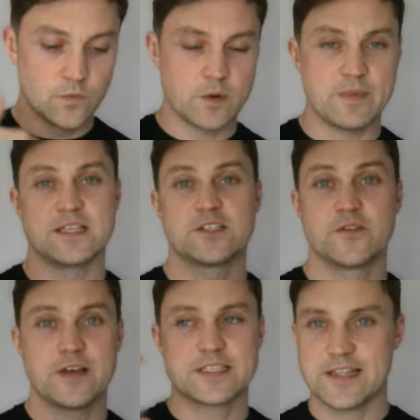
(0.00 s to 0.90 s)
what it means
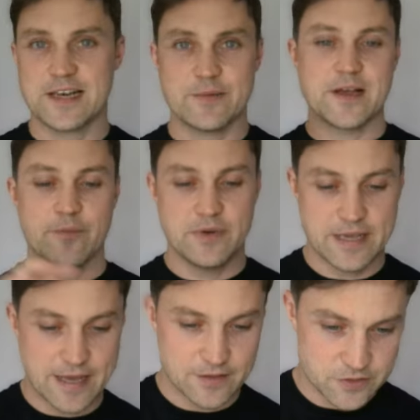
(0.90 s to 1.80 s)
to invest in the limited
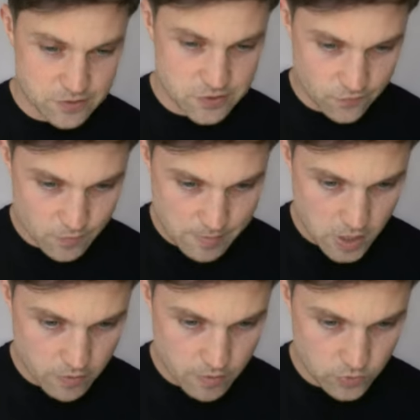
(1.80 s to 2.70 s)
company and so on. So I've got my
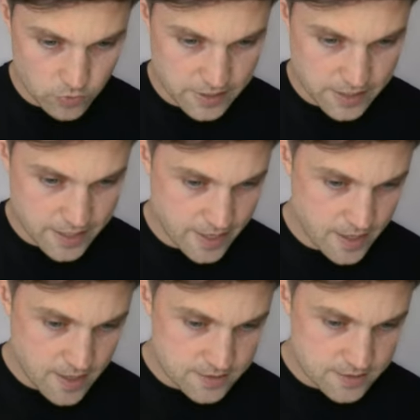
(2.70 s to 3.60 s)
Miro board here,
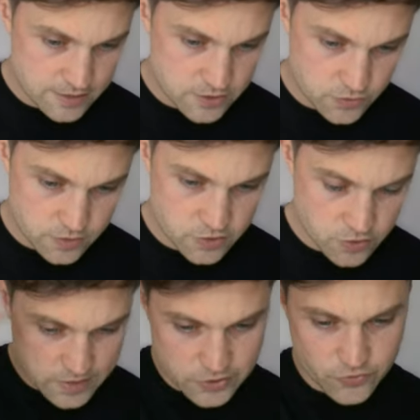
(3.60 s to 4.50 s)
so let's
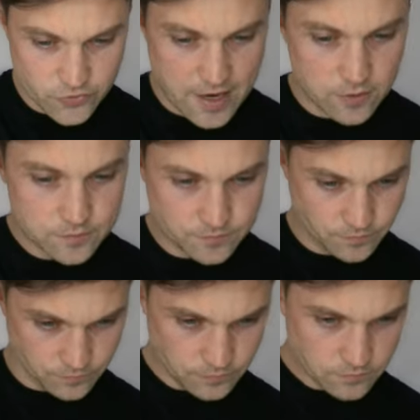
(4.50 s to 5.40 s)
just quickly draw it
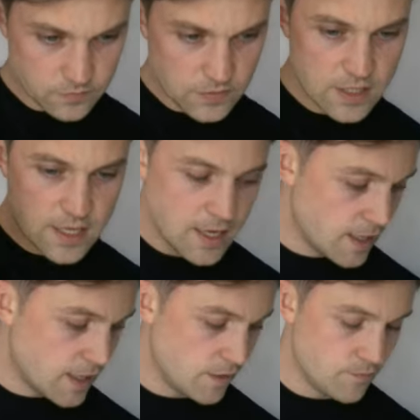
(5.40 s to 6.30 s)

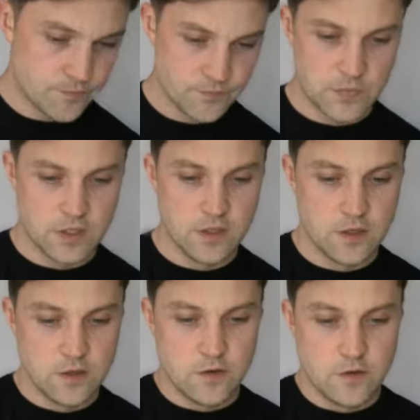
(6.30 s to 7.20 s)
out.
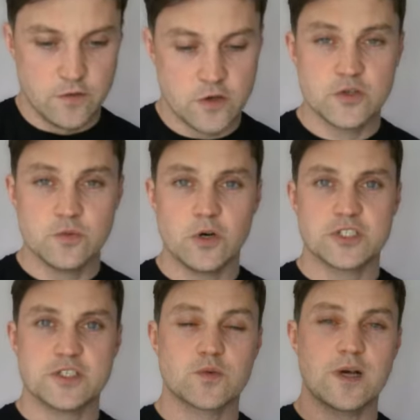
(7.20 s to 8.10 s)
Those of you
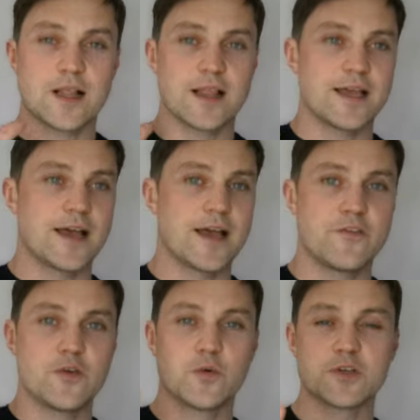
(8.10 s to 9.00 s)
watching as well,
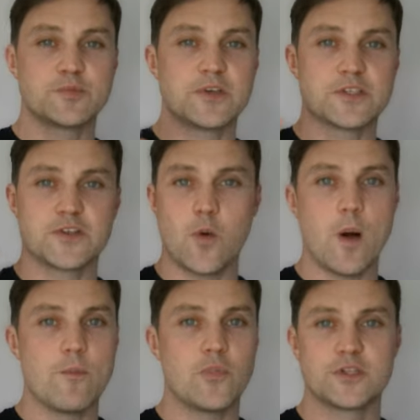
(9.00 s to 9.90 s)
if you want to just put this on at
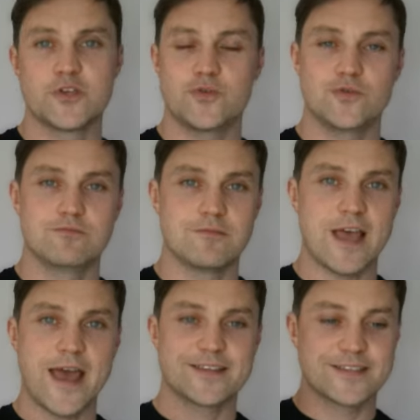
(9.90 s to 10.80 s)

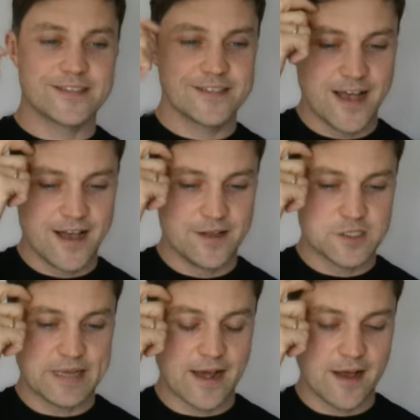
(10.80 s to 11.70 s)
1.2x
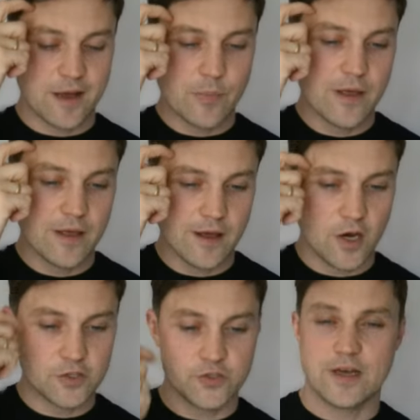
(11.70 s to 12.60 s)
and speed it up,
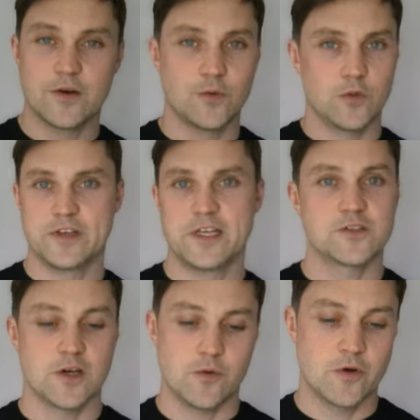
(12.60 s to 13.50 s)
I do that on all the
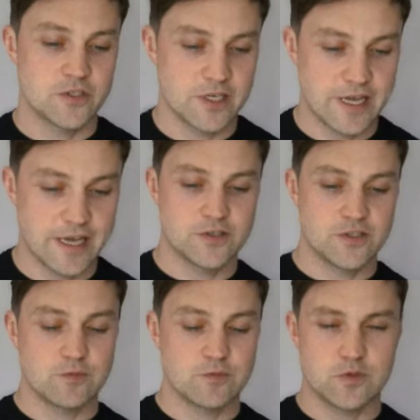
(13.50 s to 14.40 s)
videos I watch. Okay, so
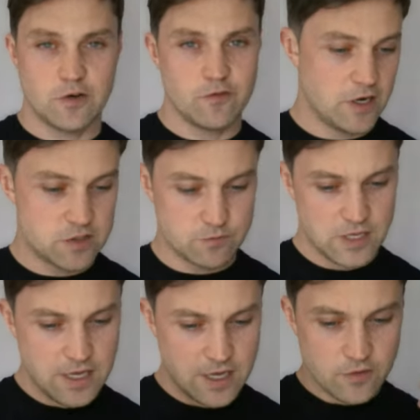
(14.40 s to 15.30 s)
sometimes when I realize
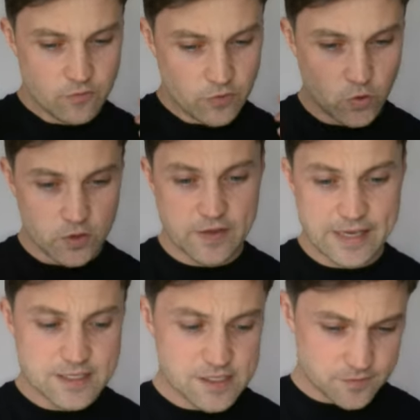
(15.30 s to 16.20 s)
I'm recording
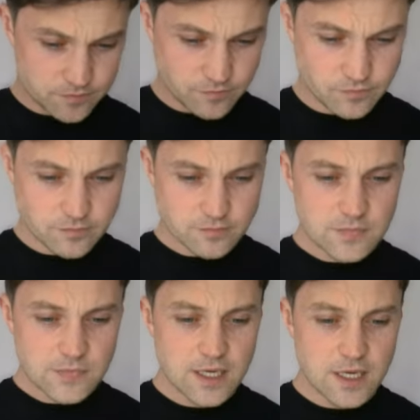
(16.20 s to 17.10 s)
these,
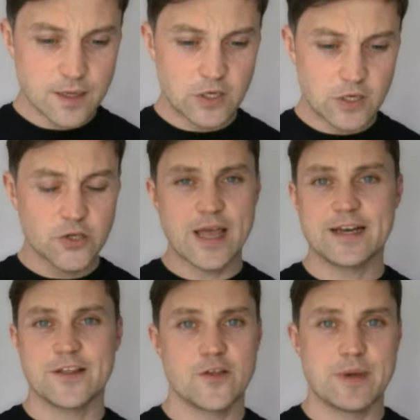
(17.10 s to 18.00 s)
I don't
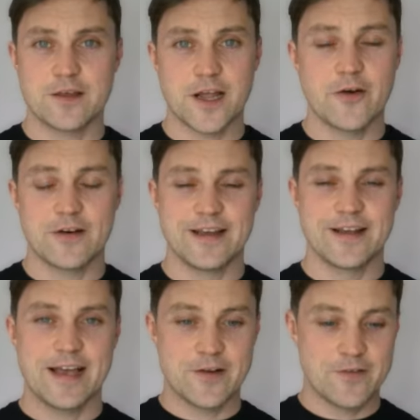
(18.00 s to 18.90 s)
edit them at currently.
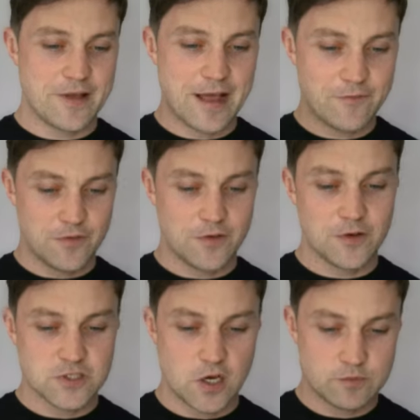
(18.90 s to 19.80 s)
Okay, I don't have a
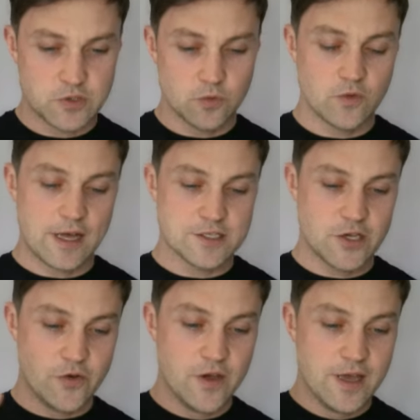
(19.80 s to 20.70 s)
lot of time to do all that,
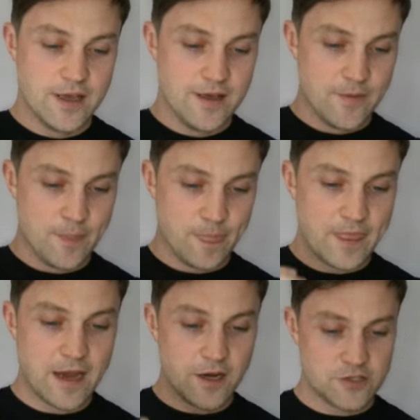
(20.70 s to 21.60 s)
so
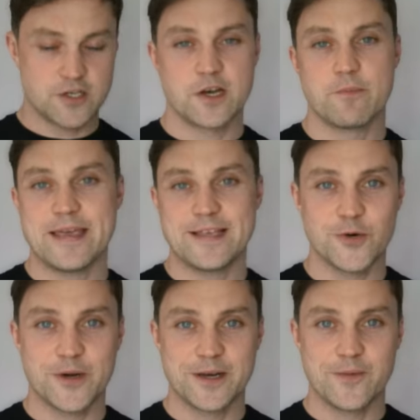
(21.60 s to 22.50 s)
they are just kind of me
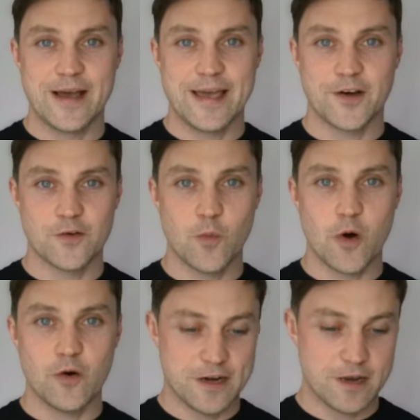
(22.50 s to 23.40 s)
talking away and kind of
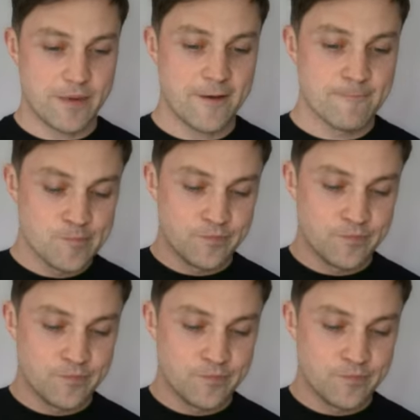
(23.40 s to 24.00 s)
waffling a bit,